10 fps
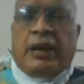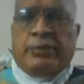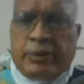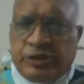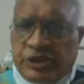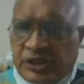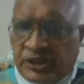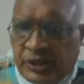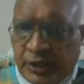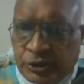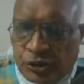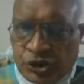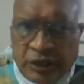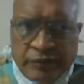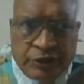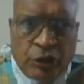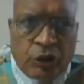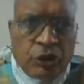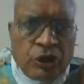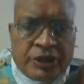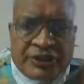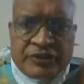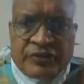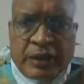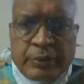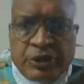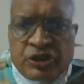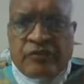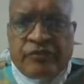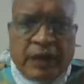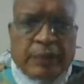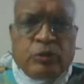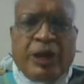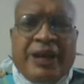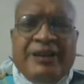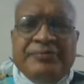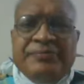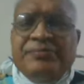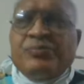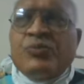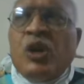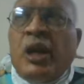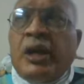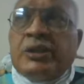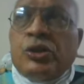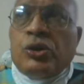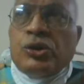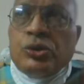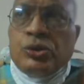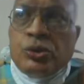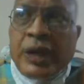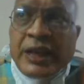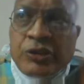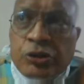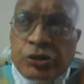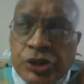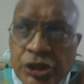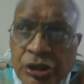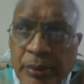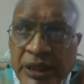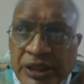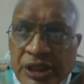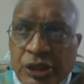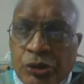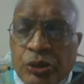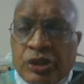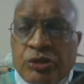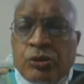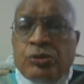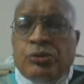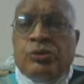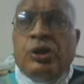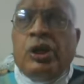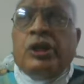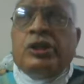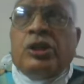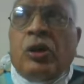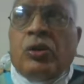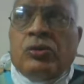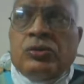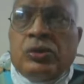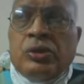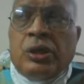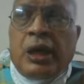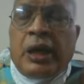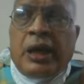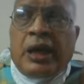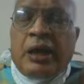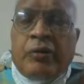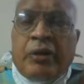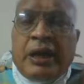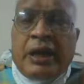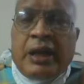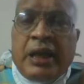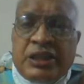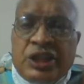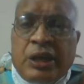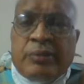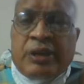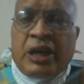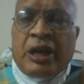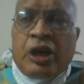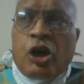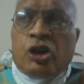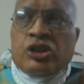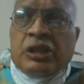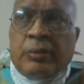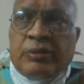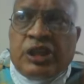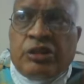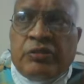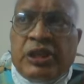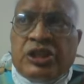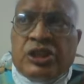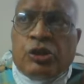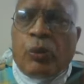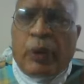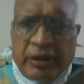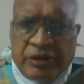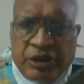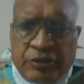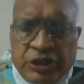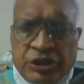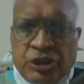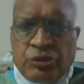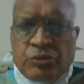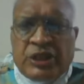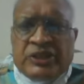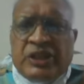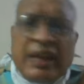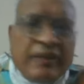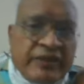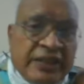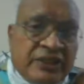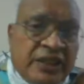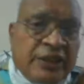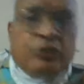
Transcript: what I'm interested in to share with you, this information of formula. So you can go to trigonometry, you can go to algebra or some other equation or whatever equation. You can say left hand